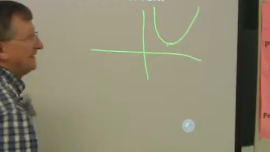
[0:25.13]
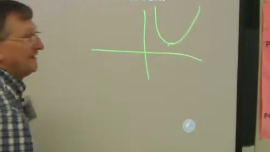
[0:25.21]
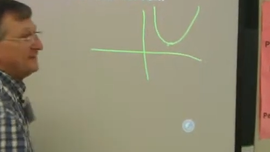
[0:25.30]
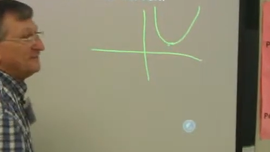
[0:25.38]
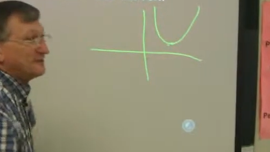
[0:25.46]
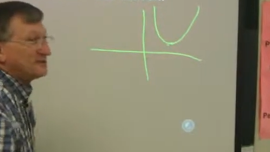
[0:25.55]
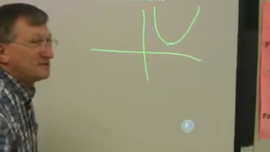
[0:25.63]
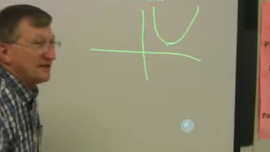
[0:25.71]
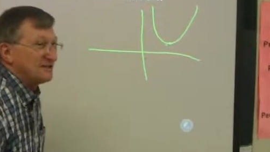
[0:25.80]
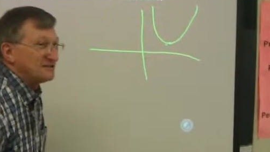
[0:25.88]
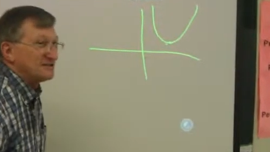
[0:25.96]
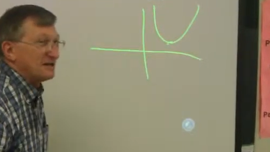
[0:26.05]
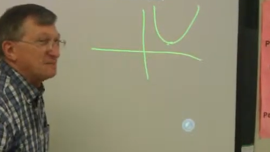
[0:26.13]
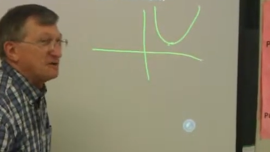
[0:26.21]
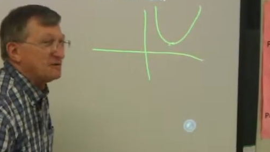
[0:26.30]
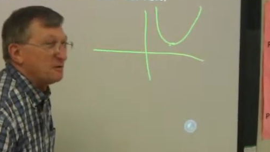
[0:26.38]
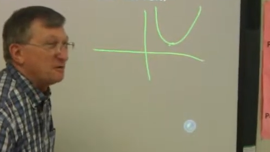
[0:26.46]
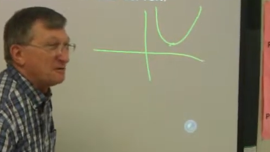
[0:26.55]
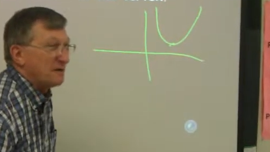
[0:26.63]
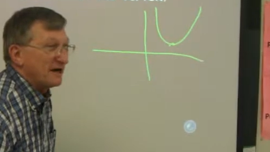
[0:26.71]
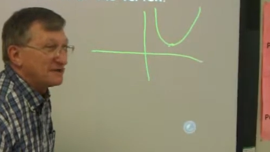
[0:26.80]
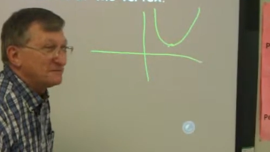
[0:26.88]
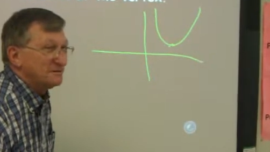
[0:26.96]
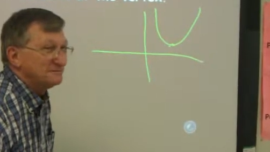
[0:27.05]
in this case, is that a minimum or a
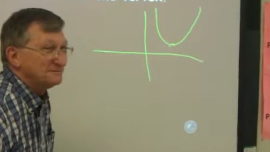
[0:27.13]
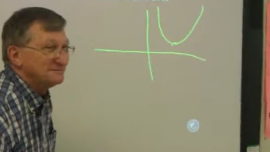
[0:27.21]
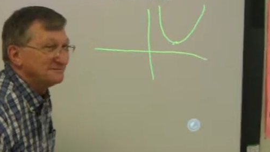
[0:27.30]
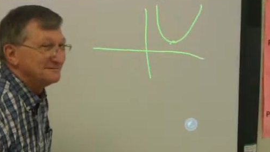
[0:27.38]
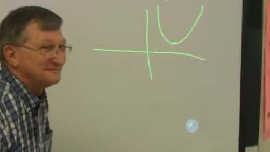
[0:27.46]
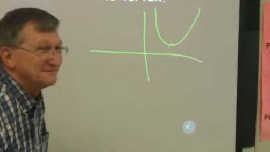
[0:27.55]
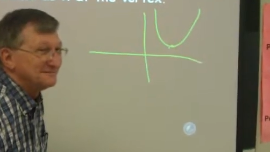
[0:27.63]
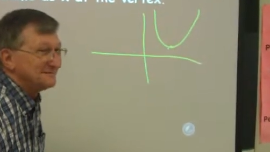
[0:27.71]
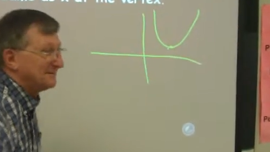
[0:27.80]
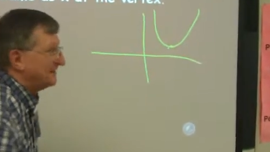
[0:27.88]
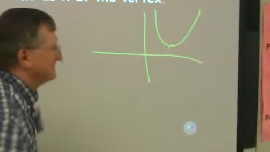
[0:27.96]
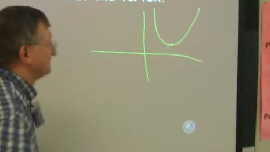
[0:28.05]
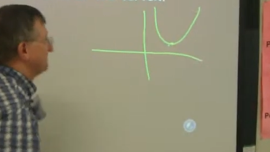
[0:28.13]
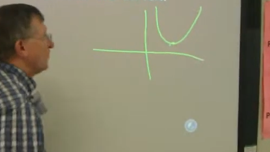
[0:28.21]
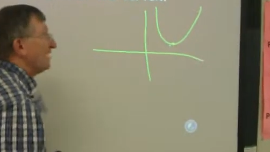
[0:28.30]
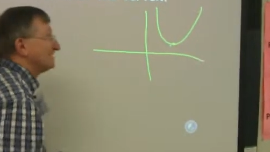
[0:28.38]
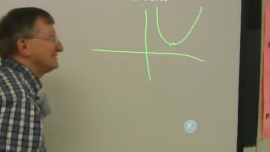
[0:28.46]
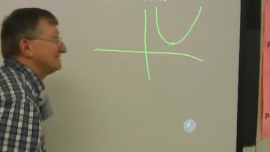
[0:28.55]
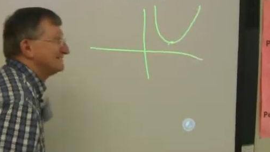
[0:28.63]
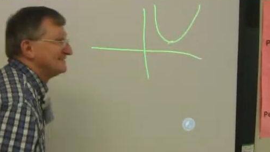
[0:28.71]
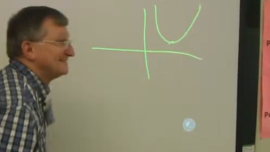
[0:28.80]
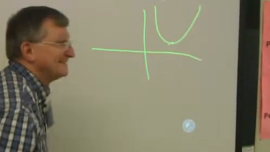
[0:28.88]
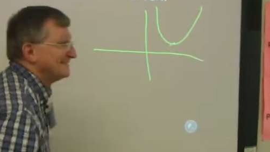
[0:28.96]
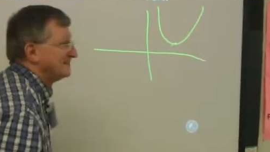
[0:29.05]
maximum? It's a what?
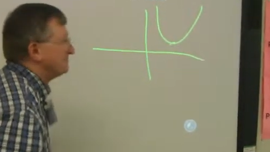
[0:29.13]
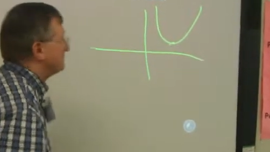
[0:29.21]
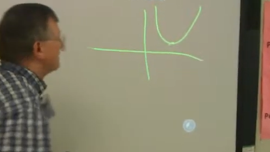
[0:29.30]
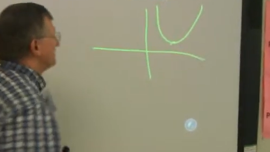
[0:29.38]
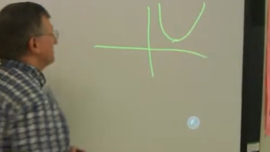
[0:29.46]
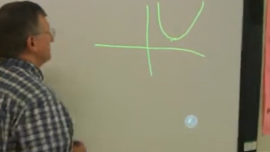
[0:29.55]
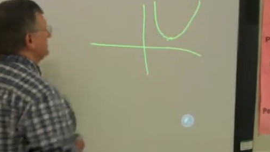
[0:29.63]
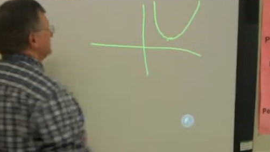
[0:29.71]
Minimum. Minimum,